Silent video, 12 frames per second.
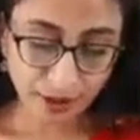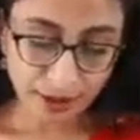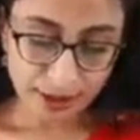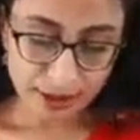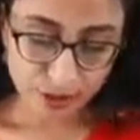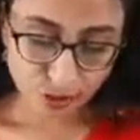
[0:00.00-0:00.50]

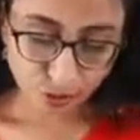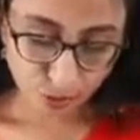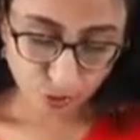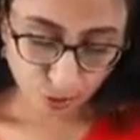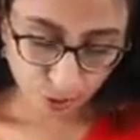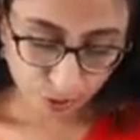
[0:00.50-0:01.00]

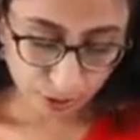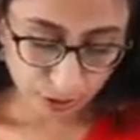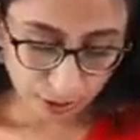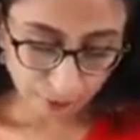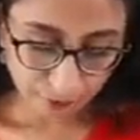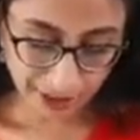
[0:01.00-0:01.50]
So
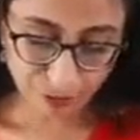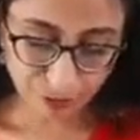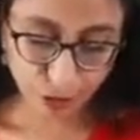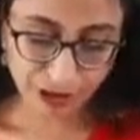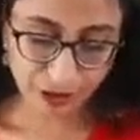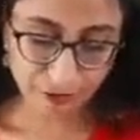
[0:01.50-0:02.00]
we have
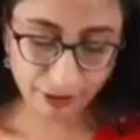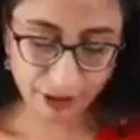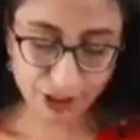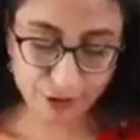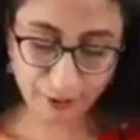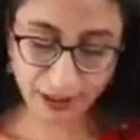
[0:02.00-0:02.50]
already
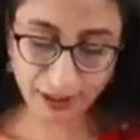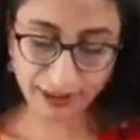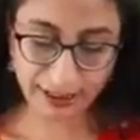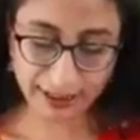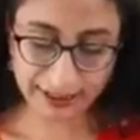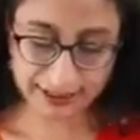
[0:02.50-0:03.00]
finished
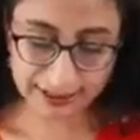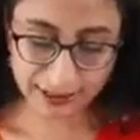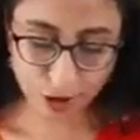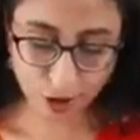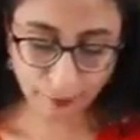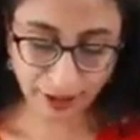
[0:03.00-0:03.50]
pedigree analysis
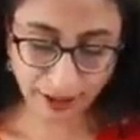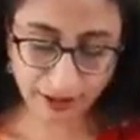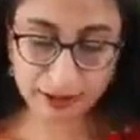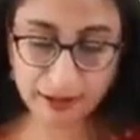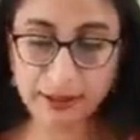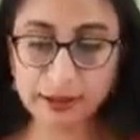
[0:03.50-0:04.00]
long back.